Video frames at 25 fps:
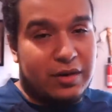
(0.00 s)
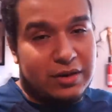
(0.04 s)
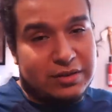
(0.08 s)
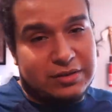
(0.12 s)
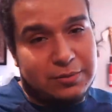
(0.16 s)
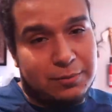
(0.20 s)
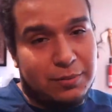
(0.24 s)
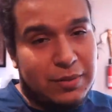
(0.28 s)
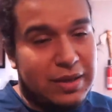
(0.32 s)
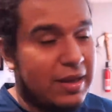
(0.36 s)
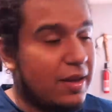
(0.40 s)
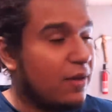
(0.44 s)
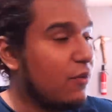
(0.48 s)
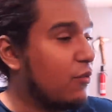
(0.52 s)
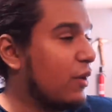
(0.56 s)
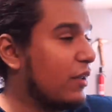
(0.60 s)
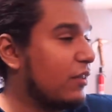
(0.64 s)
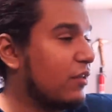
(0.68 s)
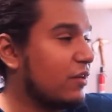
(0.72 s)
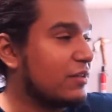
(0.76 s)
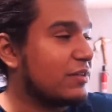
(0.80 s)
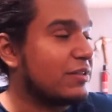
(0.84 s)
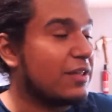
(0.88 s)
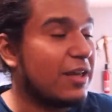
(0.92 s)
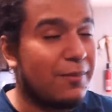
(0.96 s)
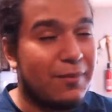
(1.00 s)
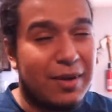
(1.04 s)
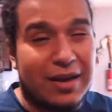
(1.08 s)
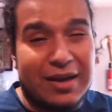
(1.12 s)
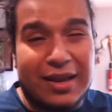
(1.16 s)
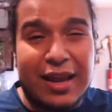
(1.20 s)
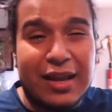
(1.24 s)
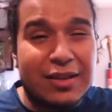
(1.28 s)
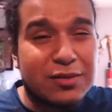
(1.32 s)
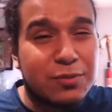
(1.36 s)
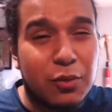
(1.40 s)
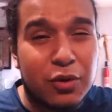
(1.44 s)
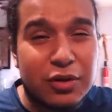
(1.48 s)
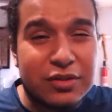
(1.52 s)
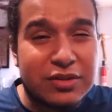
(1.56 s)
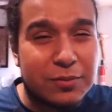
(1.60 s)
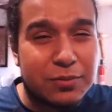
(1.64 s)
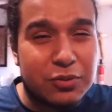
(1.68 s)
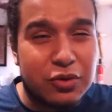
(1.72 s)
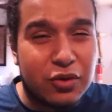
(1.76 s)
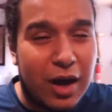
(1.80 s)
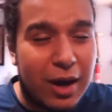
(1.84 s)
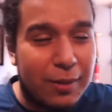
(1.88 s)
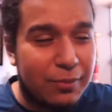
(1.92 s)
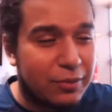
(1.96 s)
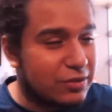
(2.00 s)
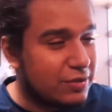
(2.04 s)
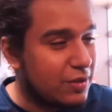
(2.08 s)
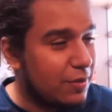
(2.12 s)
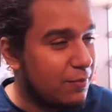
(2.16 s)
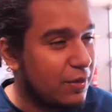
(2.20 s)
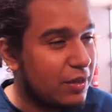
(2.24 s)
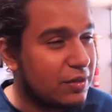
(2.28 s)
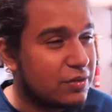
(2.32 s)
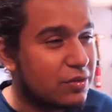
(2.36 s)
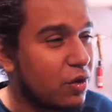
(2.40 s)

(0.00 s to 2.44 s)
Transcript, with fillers: it's me, whether it's him, and he has more subscribers than me.